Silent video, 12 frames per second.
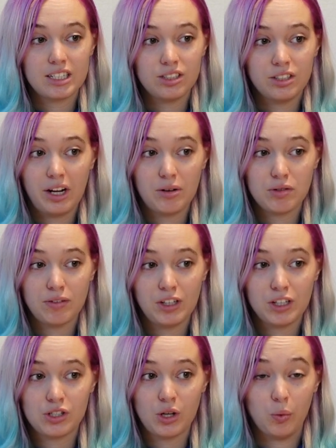yesterday I was
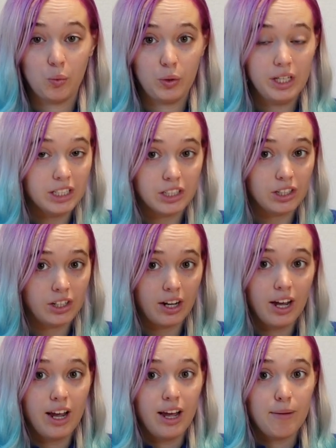feeling so weird
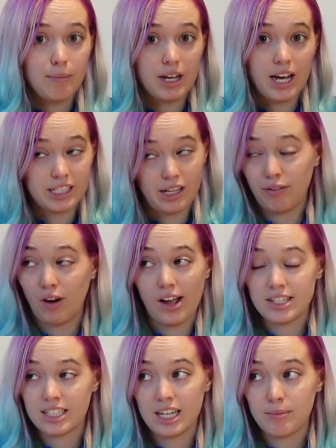because I
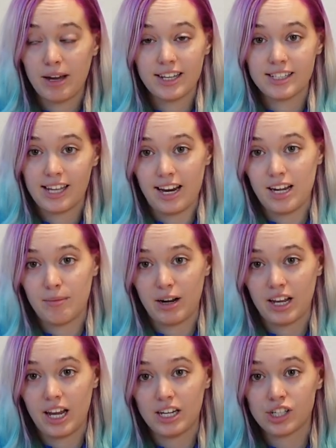forgot to take my anxiety
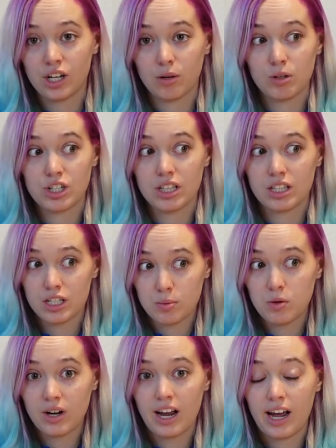medication, which at this
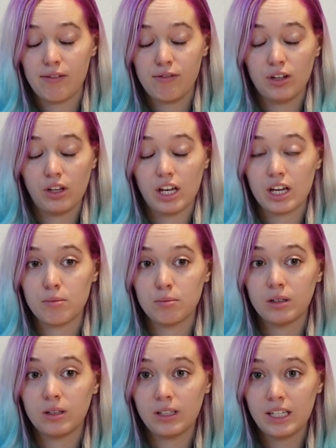point I feel a
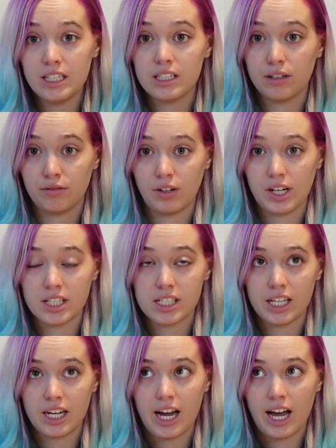complete difference.
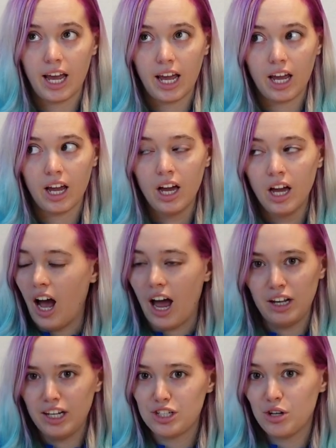Like I, I
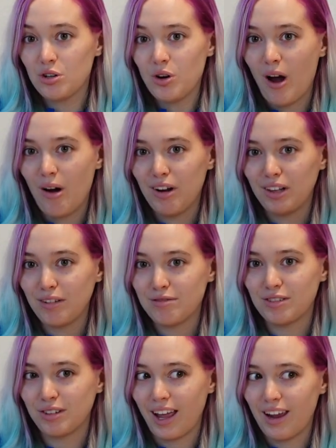like don't know how I
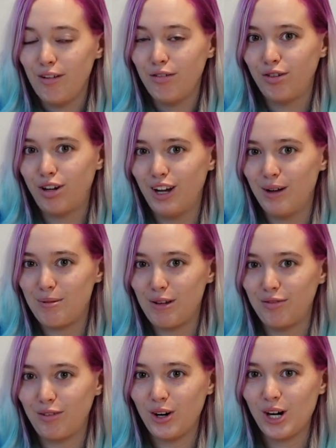lived life
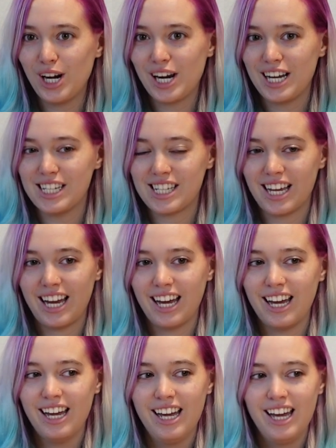before because
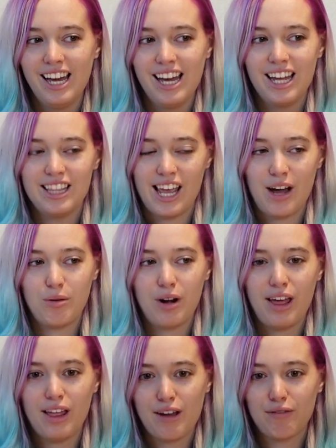uh, now when
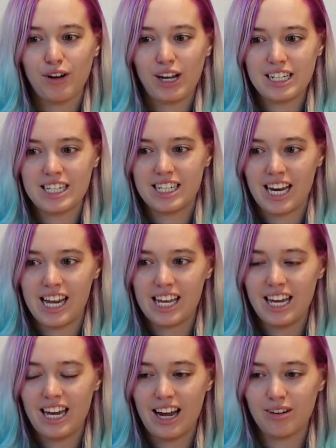I like forget to take
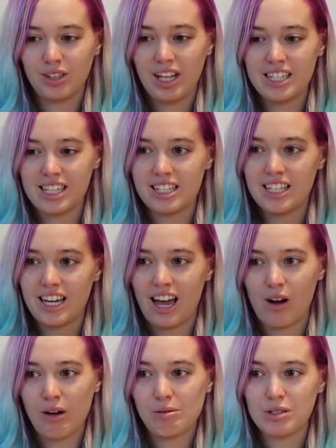it, I realize that's like
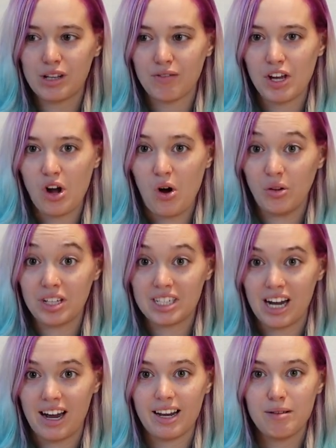how I was living all the
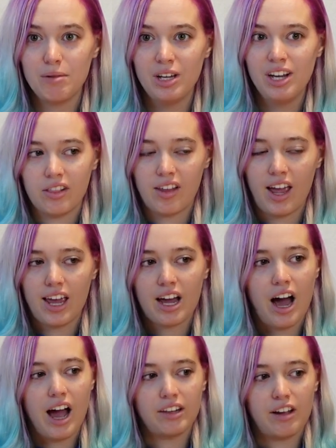time. Like
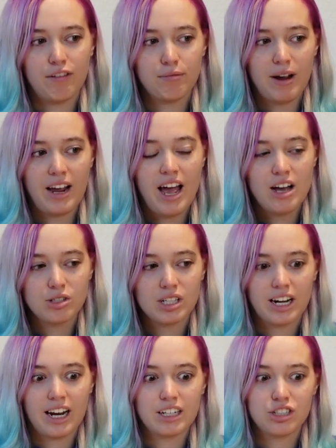I left my house
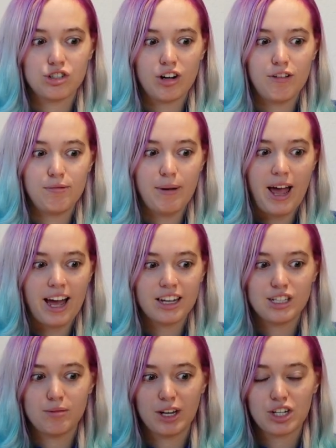and I had to drive back
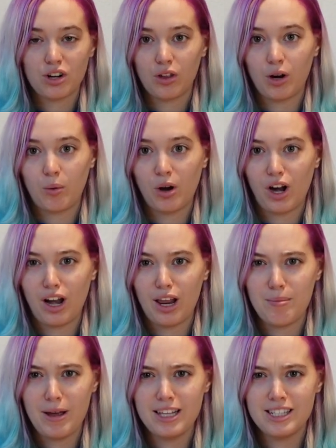to make sure there weren't
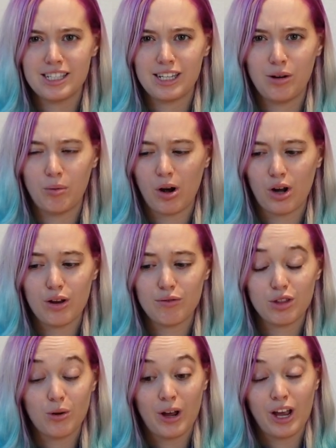any pins anywhere,
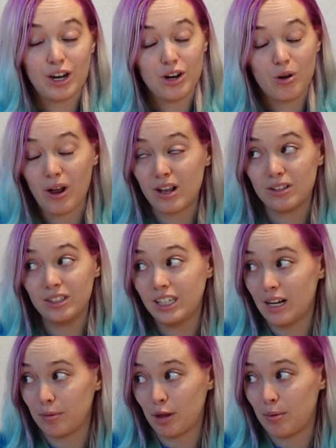even though I had known I had cleaned
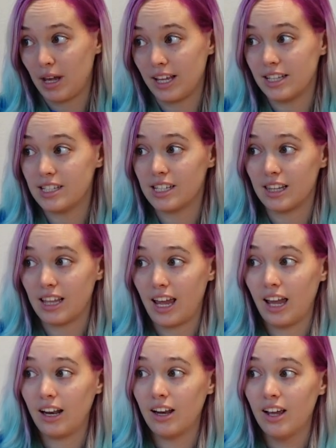up the pins. And
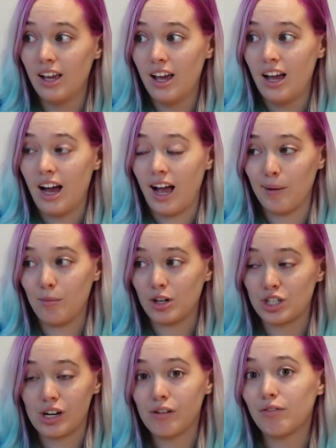then I'm
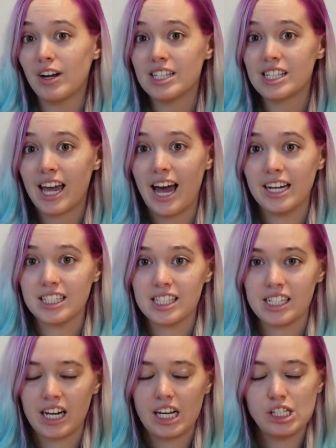watching a friend's cats
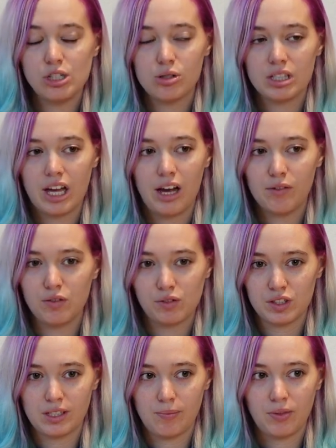and I had used the oven
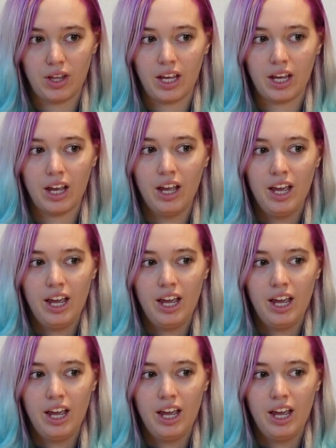for something.